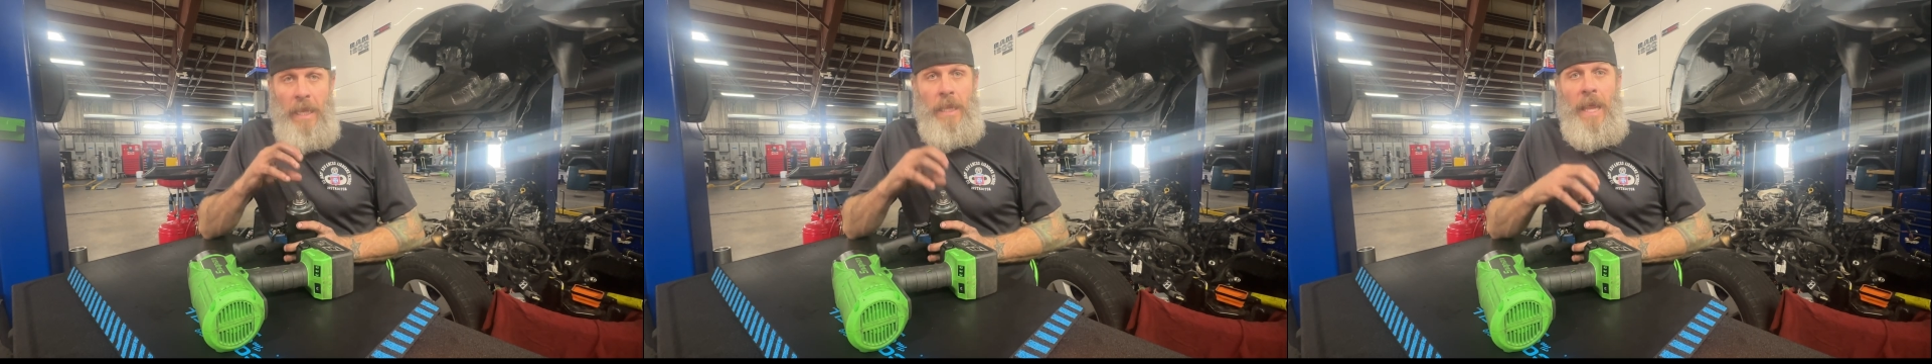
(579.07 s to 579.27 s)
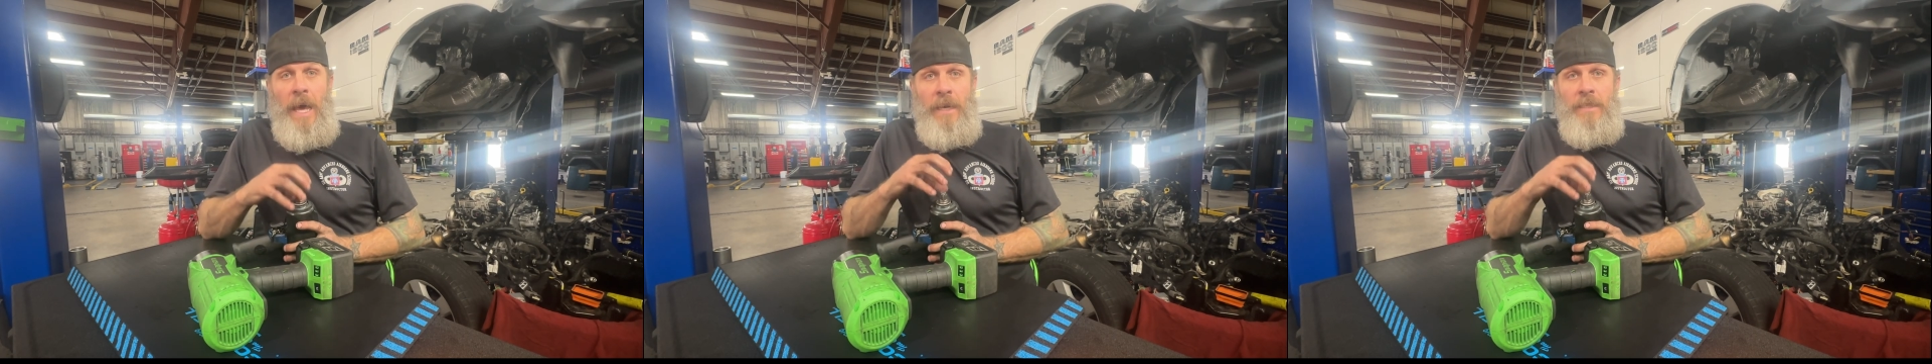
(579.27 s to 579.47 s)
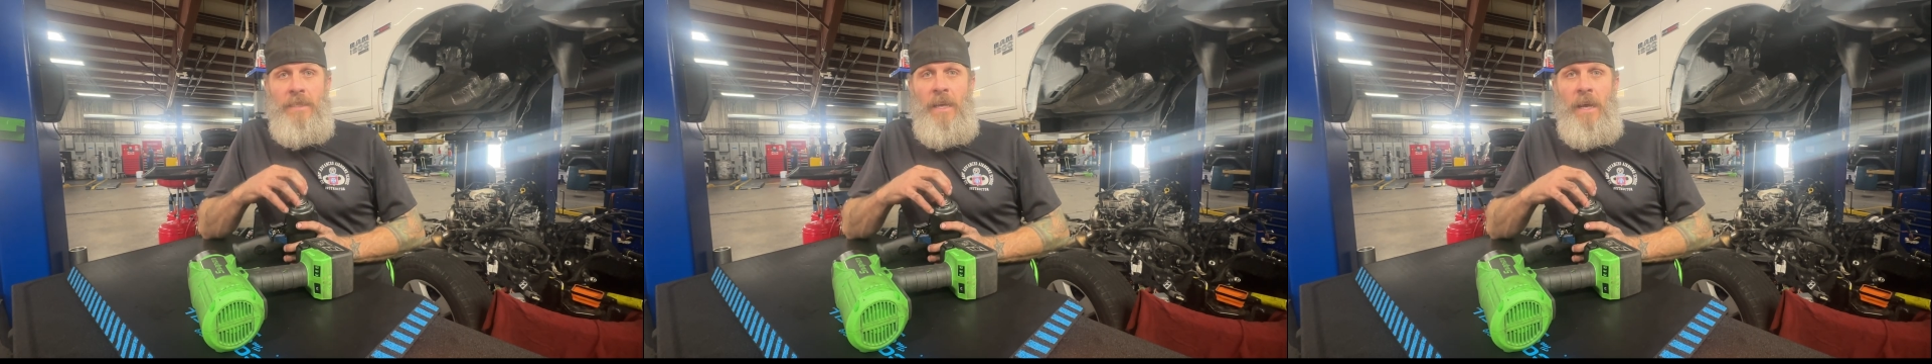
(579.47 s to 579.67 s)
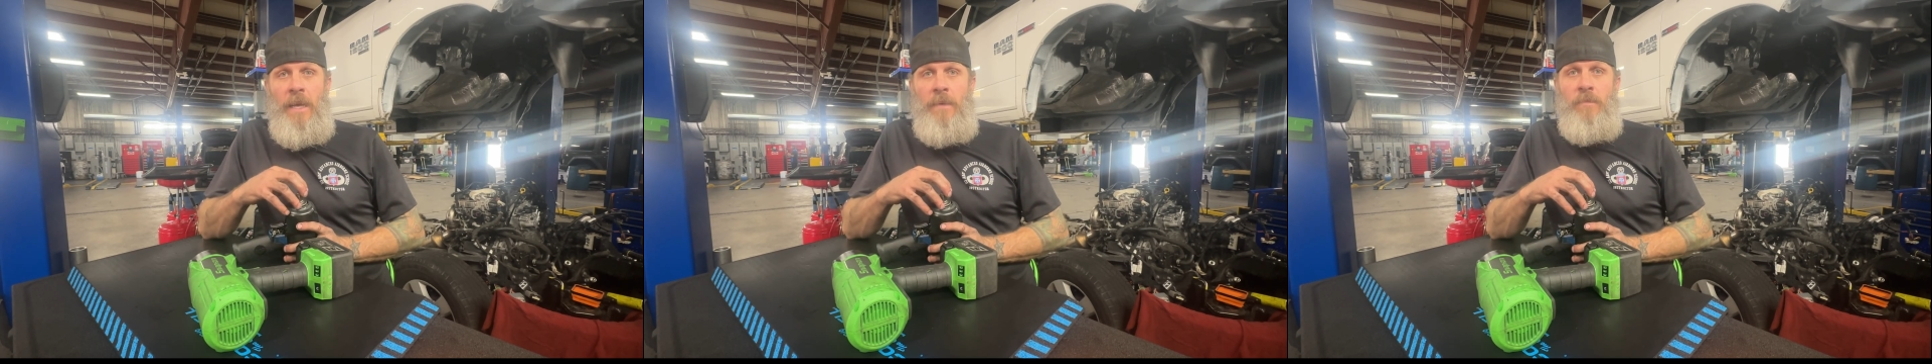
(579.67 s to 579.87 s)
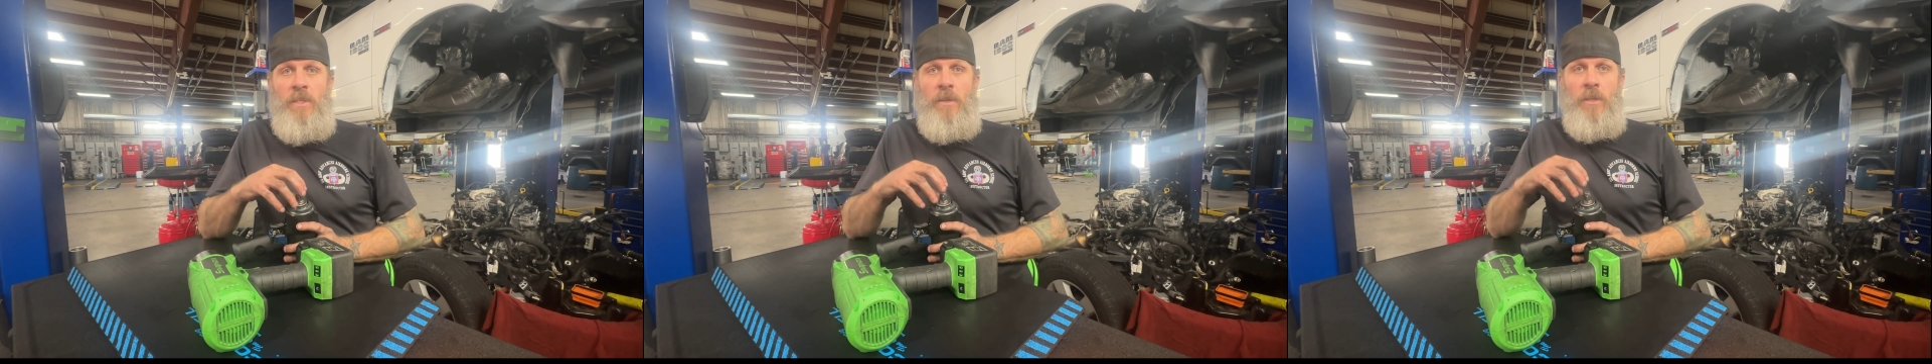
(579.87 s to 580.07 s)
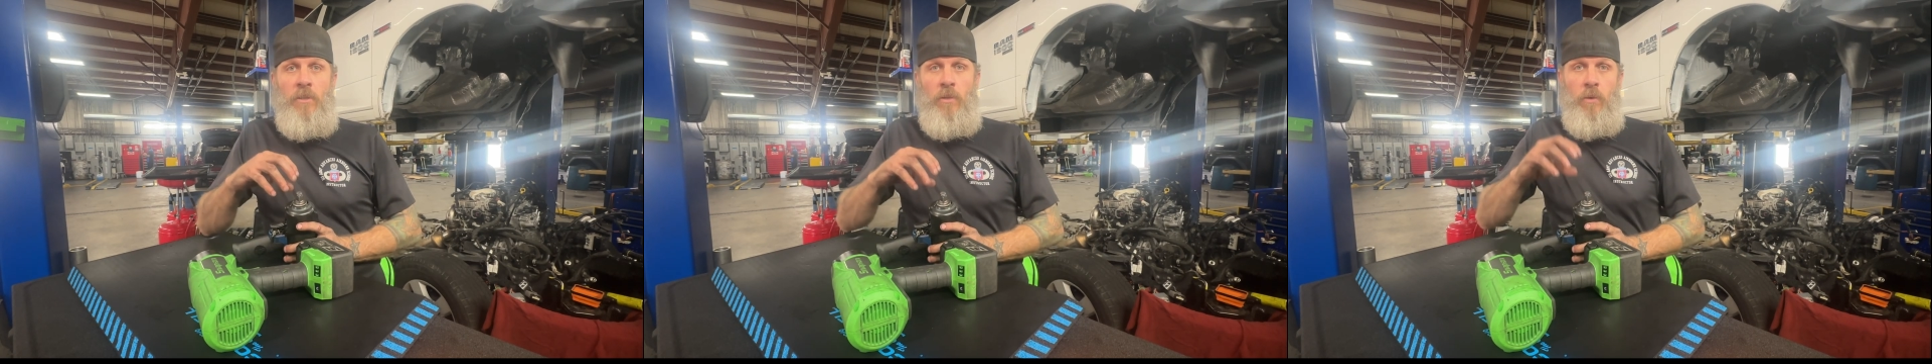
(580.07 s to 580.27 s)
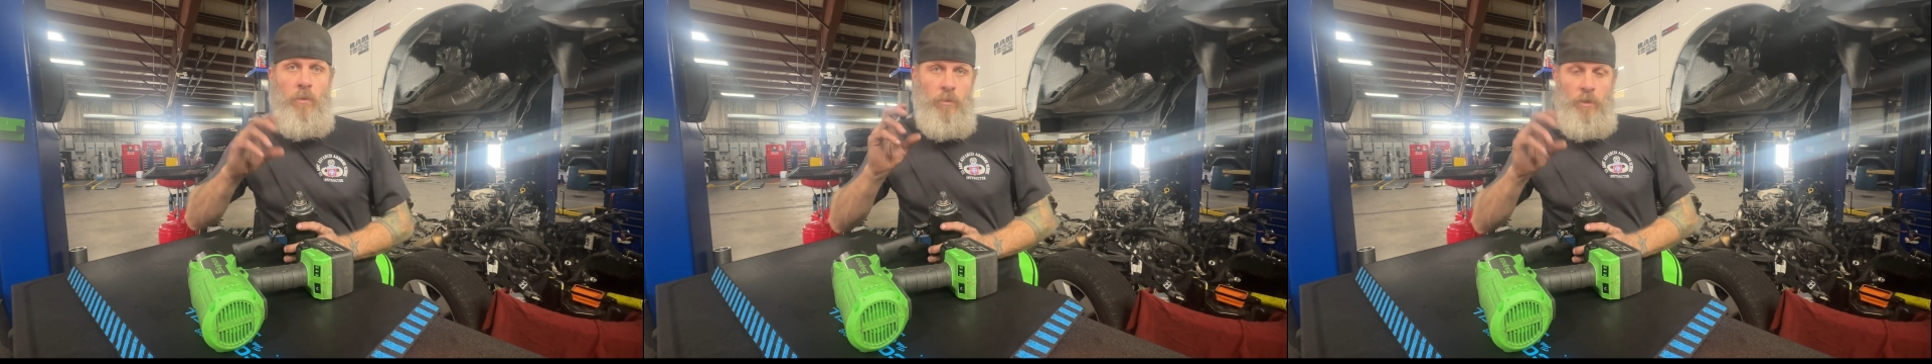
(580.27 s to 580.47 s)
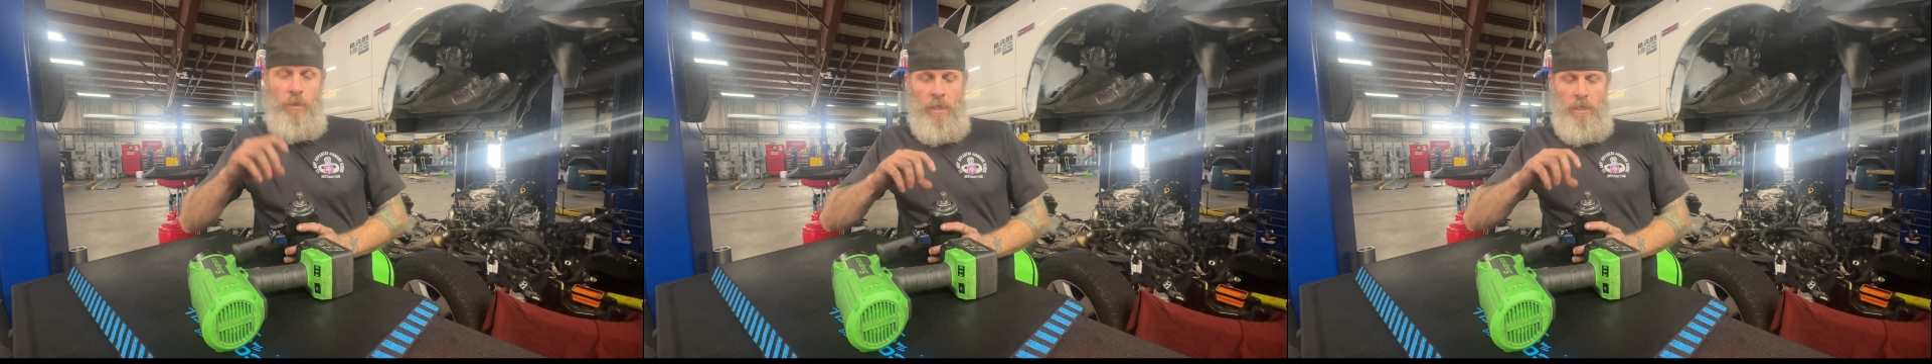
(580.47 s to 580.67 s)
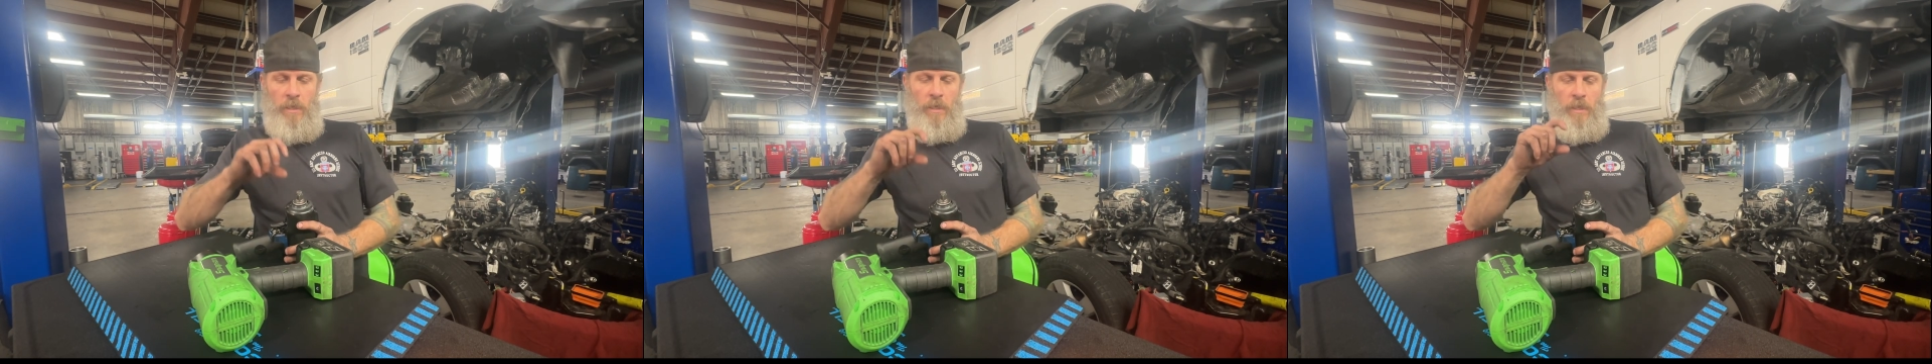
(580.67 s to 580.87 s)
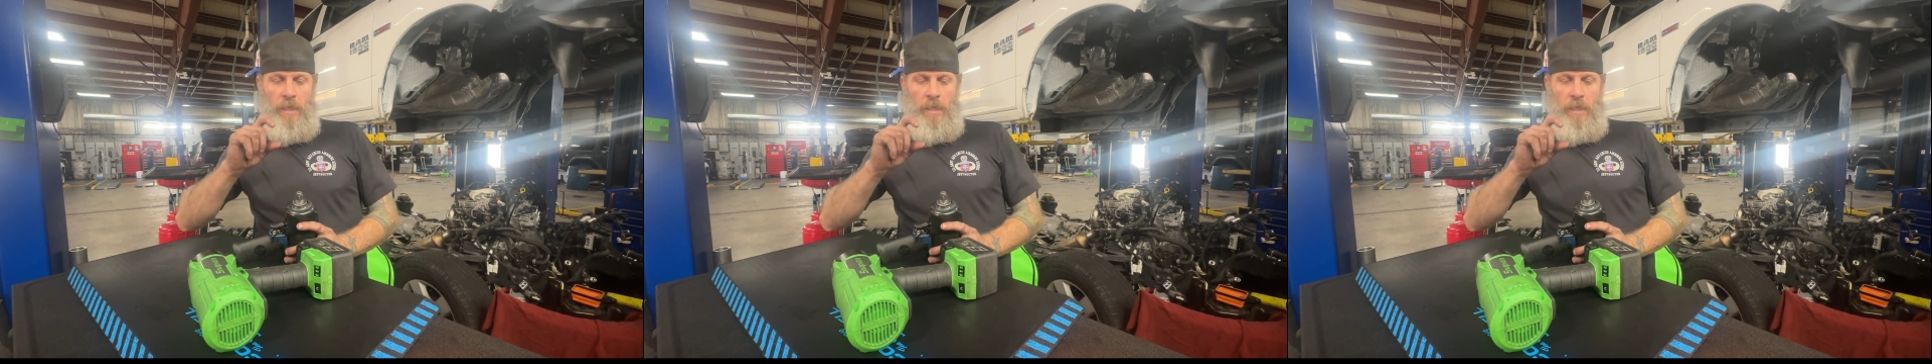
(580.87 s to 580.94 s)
lot of times on the tool truck,